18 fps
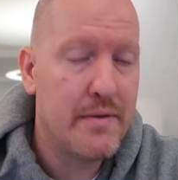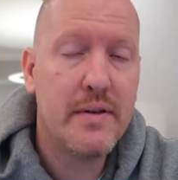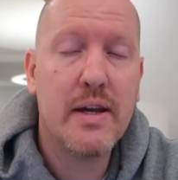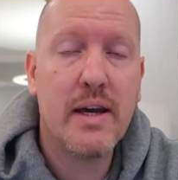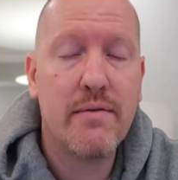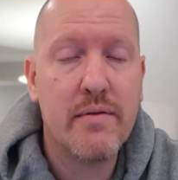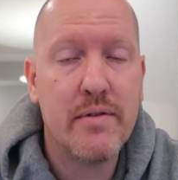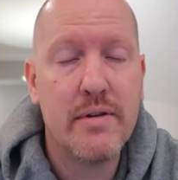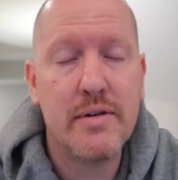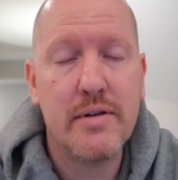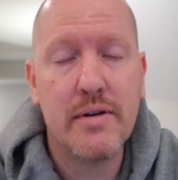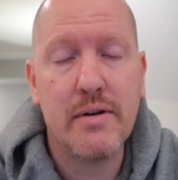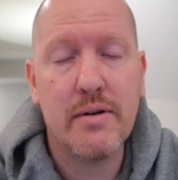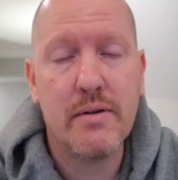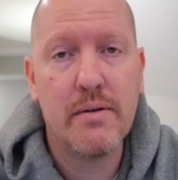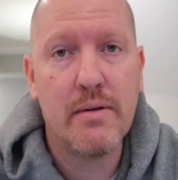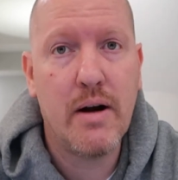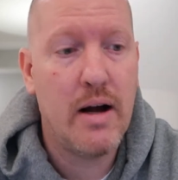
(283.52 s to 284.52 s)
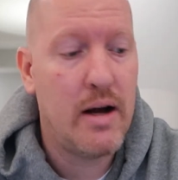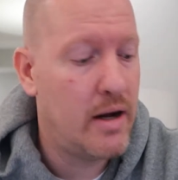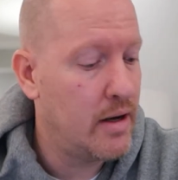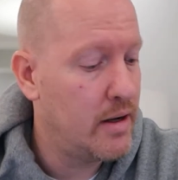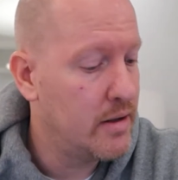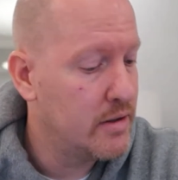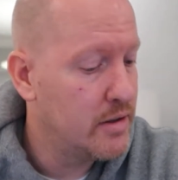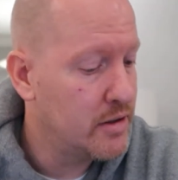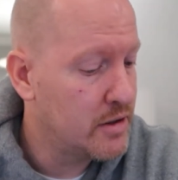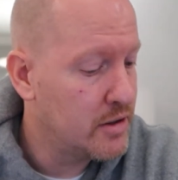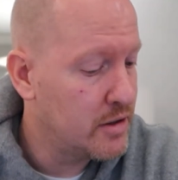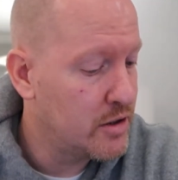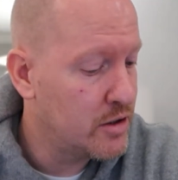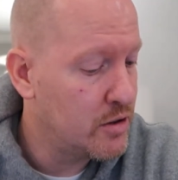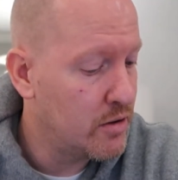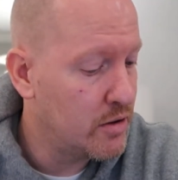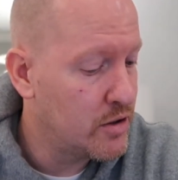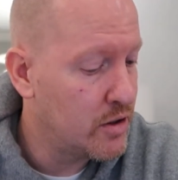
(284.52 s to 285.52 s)
given to
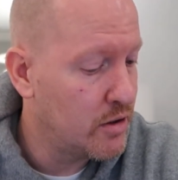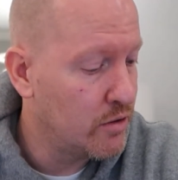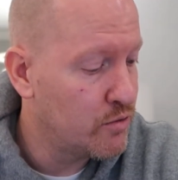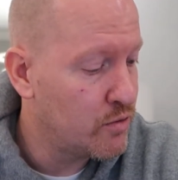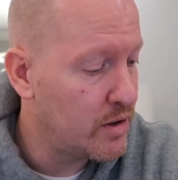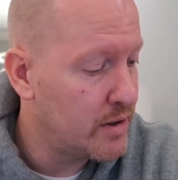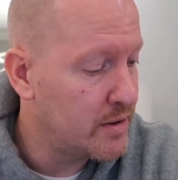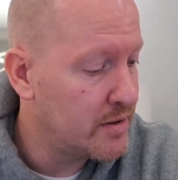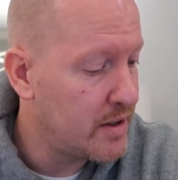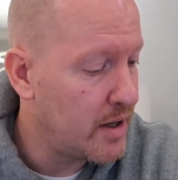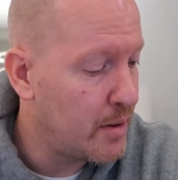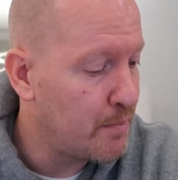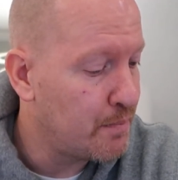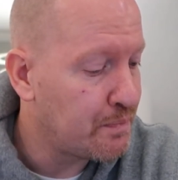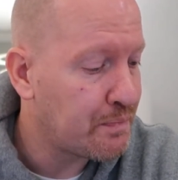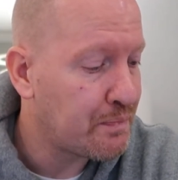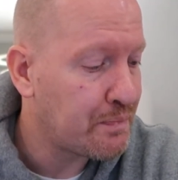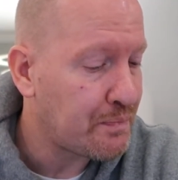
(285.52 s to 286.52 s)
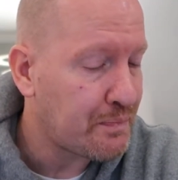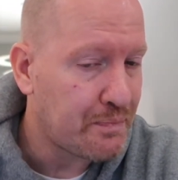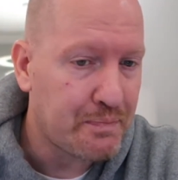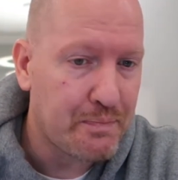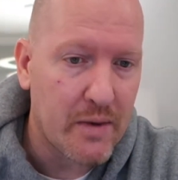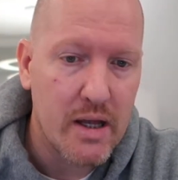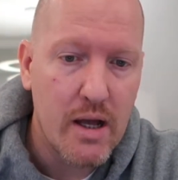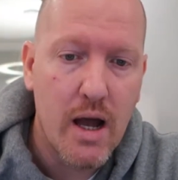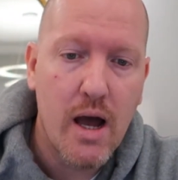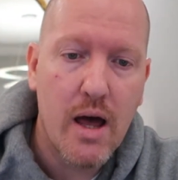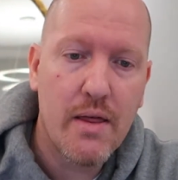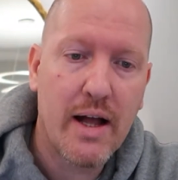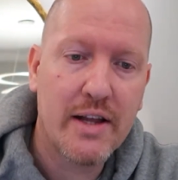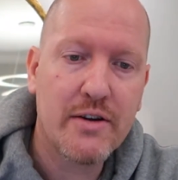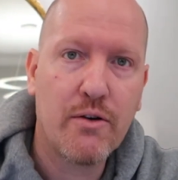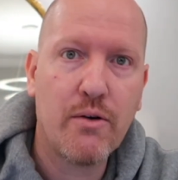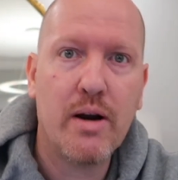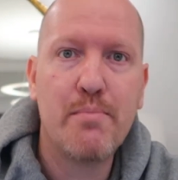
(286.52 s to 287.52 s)
your children. So
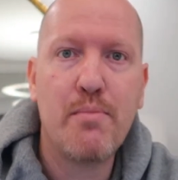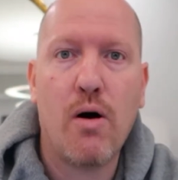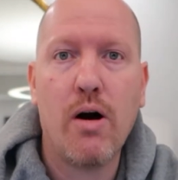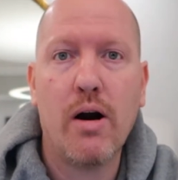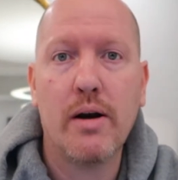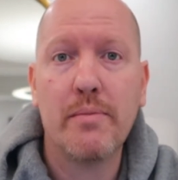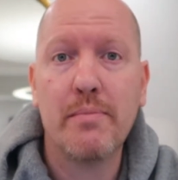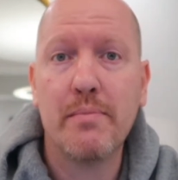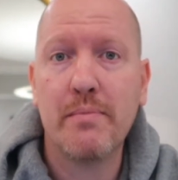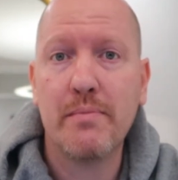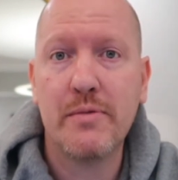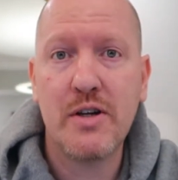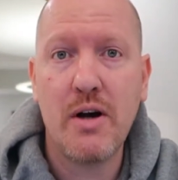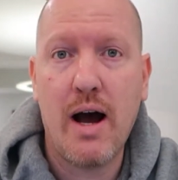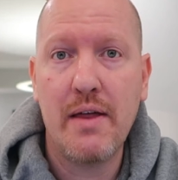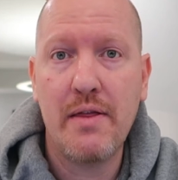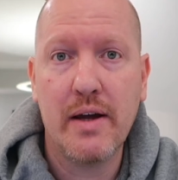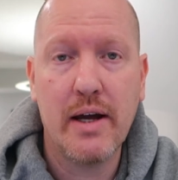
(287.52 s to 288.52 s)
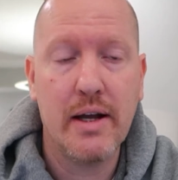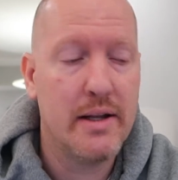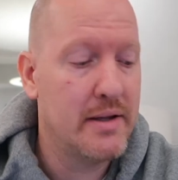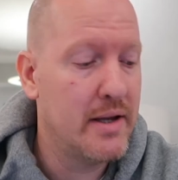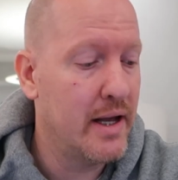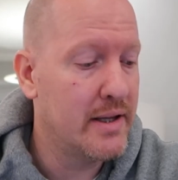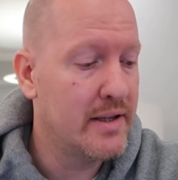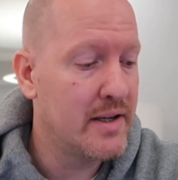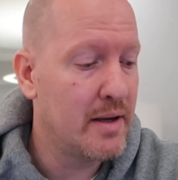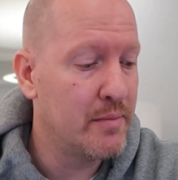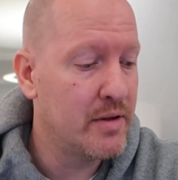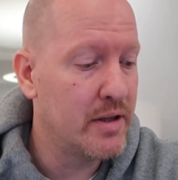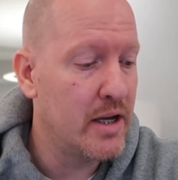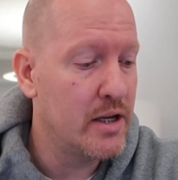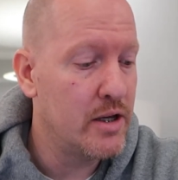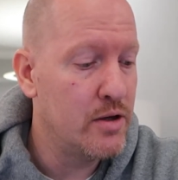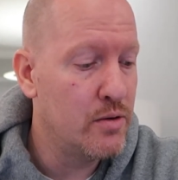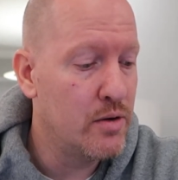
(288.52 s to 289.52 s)
that's a great part. So I think it's something
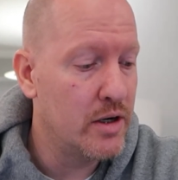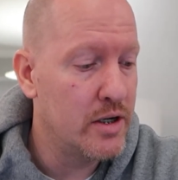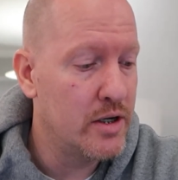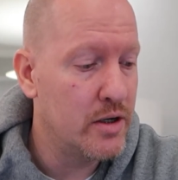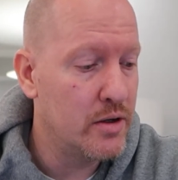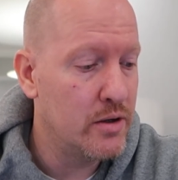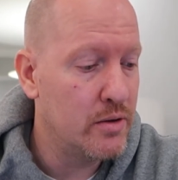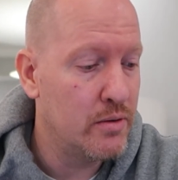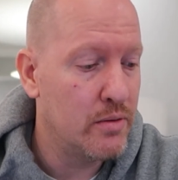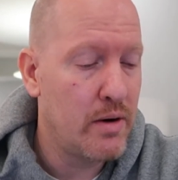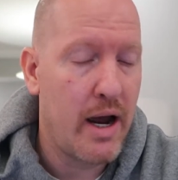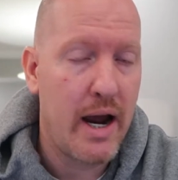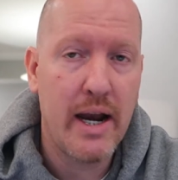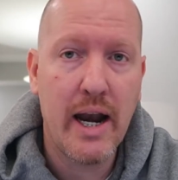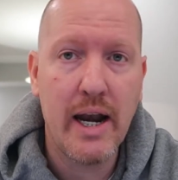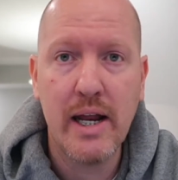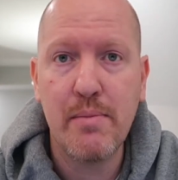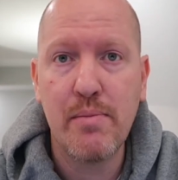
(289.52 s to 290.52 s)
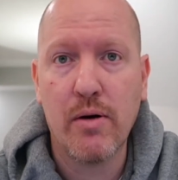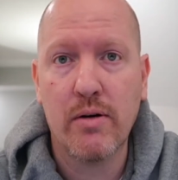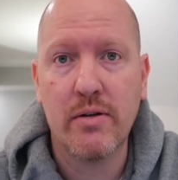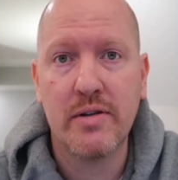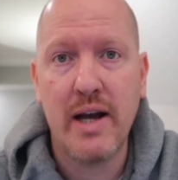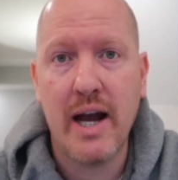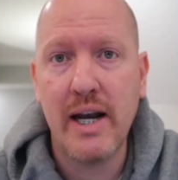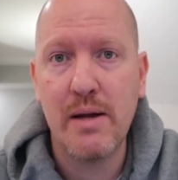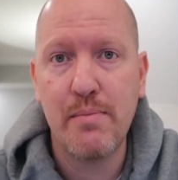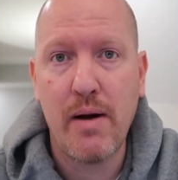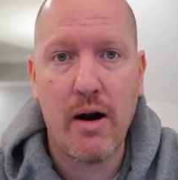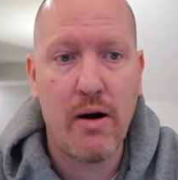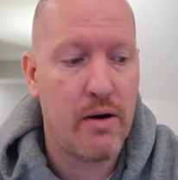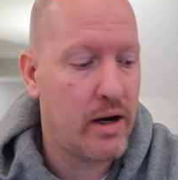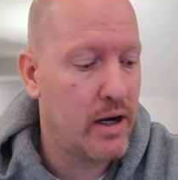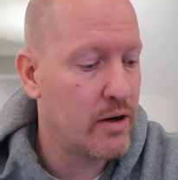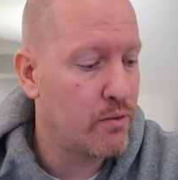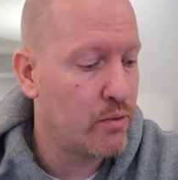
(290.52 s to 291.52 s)
that you can do. Any
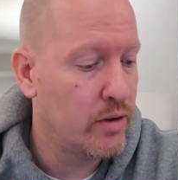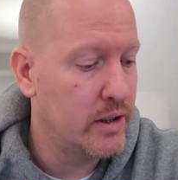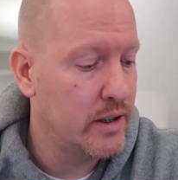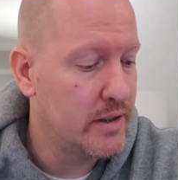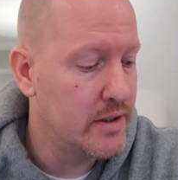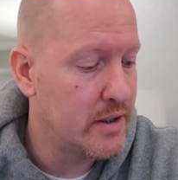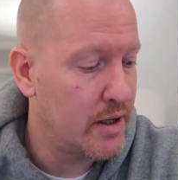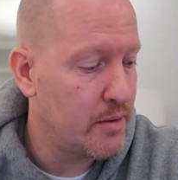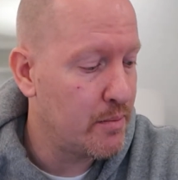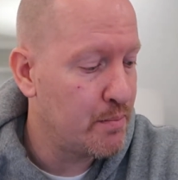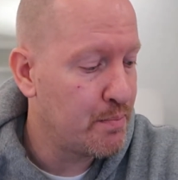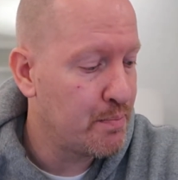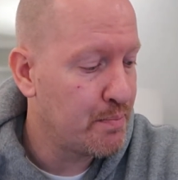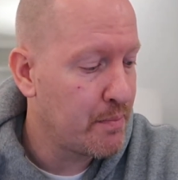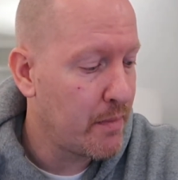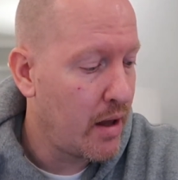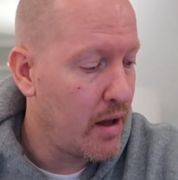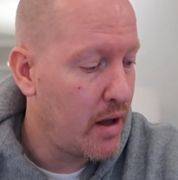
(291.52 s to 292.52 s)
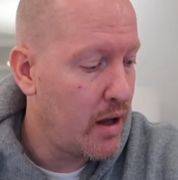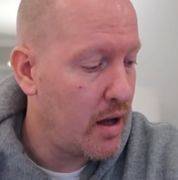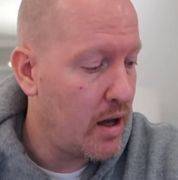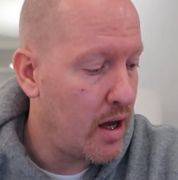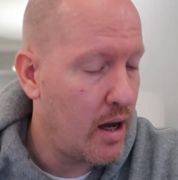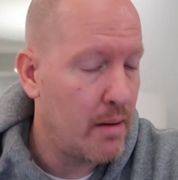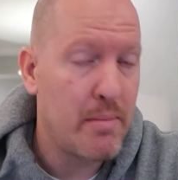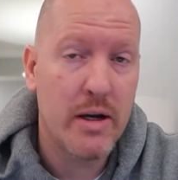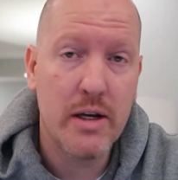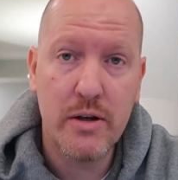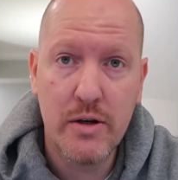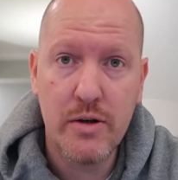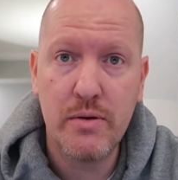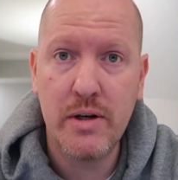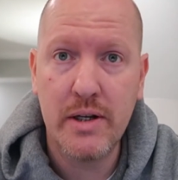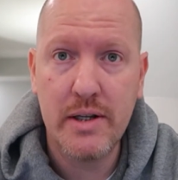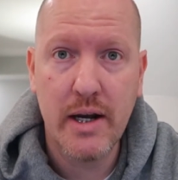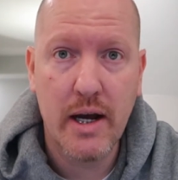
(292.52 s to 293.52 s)
parent can really do, but you do
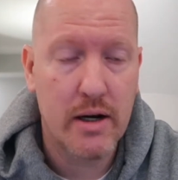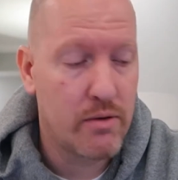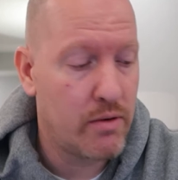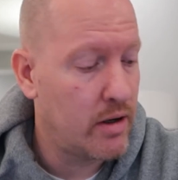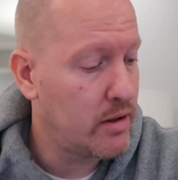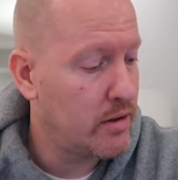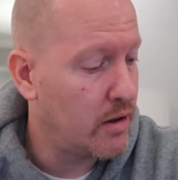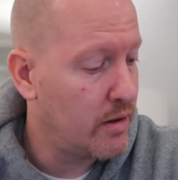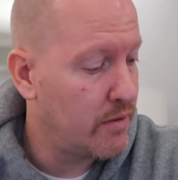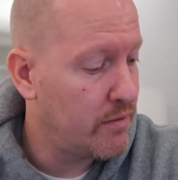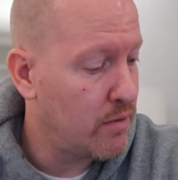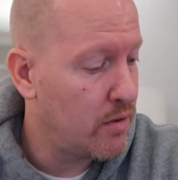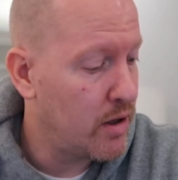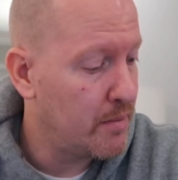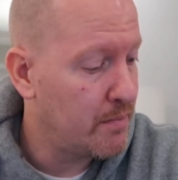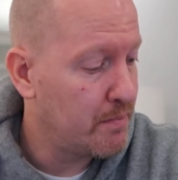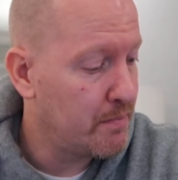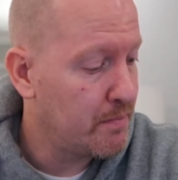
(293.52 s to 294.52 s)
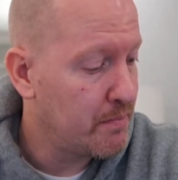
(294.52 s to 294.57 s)
need to get a credit card for it.